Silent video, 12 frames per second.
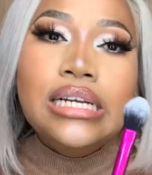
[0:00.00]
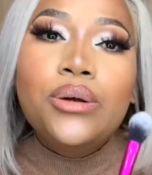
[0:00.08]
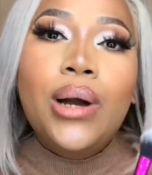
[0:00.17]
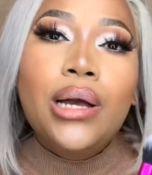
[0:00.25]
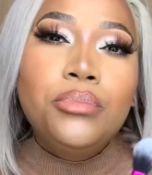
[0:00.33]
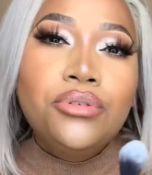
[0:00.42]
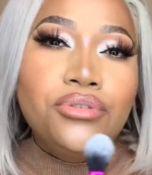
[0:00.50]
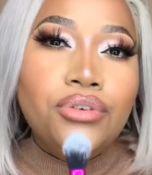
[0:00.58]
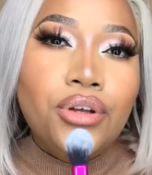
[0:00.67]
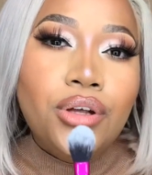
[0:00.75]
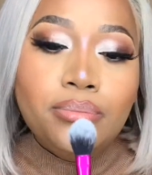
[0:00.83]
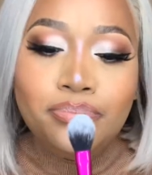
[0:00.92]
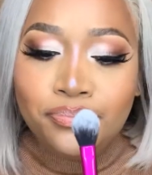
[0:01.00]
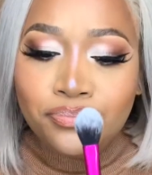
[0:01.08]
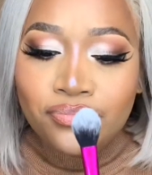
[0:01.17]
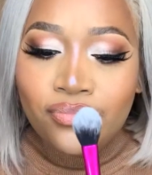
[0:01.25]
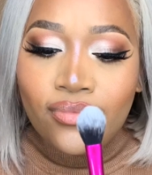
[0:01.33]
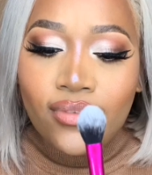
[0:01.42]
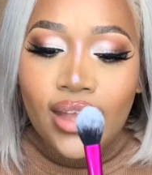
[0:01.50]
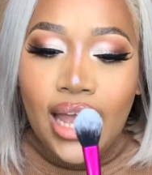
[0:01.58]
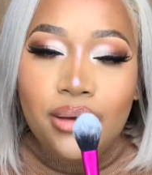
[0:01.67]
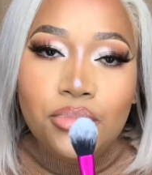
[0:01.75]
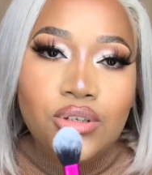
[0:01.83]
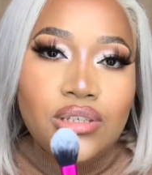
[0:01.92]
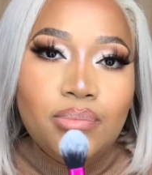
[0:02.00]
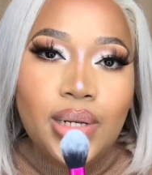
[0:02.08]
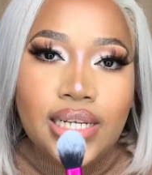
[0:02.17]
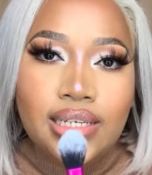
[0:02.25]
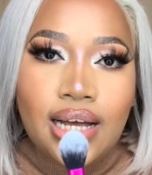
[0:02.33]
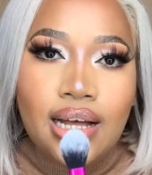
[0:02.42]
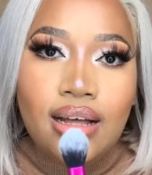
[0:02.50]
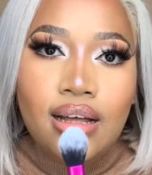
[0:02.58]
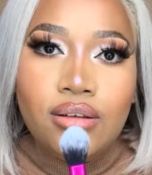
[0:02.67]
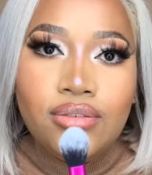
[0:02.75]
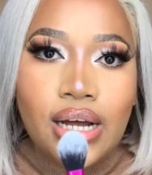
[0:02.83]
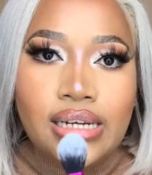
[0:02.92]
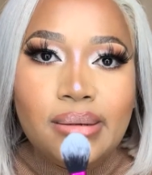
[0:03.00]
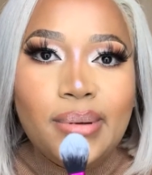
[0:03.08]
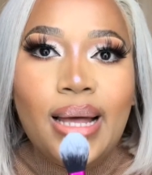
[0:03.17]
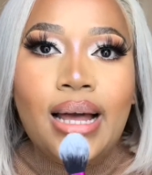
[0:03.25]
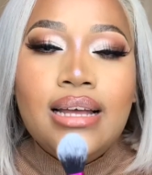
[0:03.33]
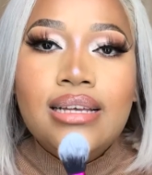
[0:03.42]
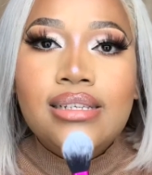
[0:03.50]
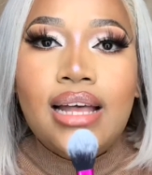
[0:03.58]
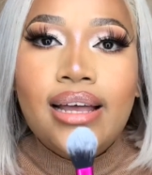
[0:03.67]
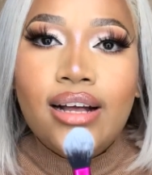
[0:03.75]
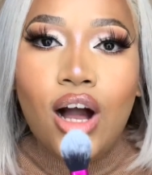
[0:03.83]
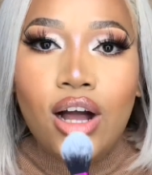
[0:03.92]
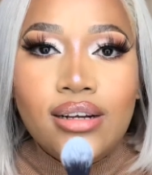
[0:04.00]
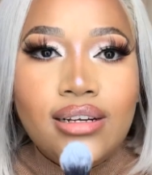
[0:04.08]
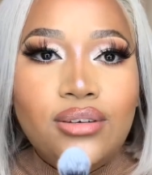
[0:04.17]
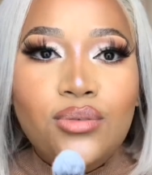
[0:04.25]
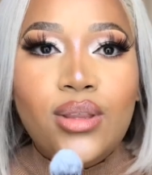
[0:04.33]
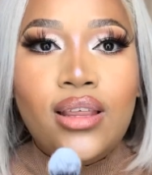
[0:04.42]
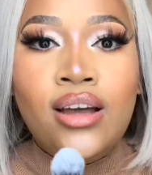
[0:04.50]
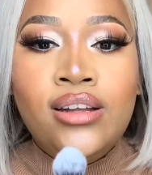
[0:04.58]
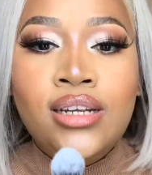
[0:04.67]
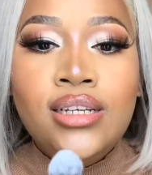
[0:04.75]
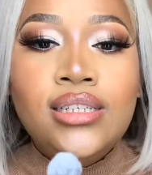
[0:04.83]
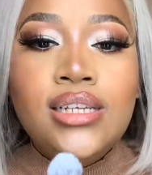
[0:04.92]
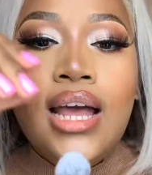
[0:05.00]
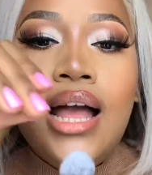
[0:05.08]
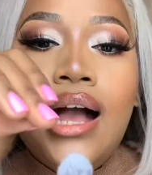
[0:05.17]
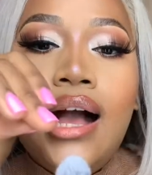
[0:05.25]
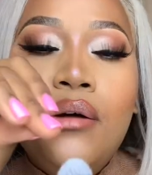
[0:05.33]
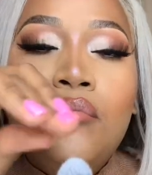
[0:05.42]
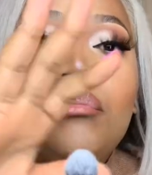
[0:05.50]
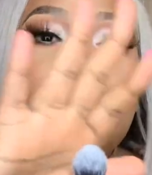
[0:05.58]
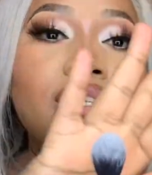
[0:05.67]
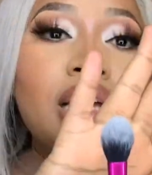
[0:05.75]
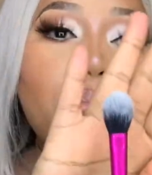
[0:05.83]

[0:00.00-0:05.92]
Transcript: quite prefer a beauty blender for under my eyes. I can't live without it. Um, but some